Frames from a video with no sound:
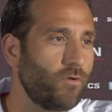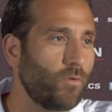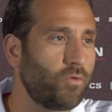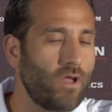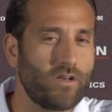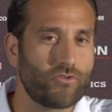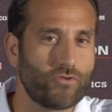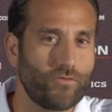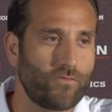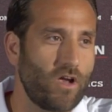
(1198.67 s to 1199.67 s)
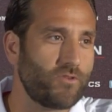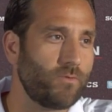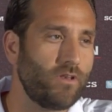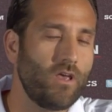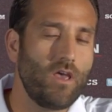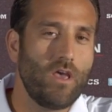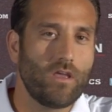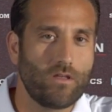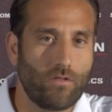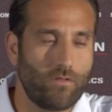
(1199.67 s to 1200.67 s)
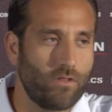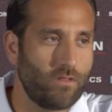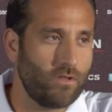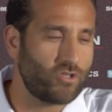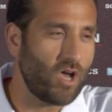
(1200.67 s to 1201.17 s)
who were playing as true freshmen, you know, the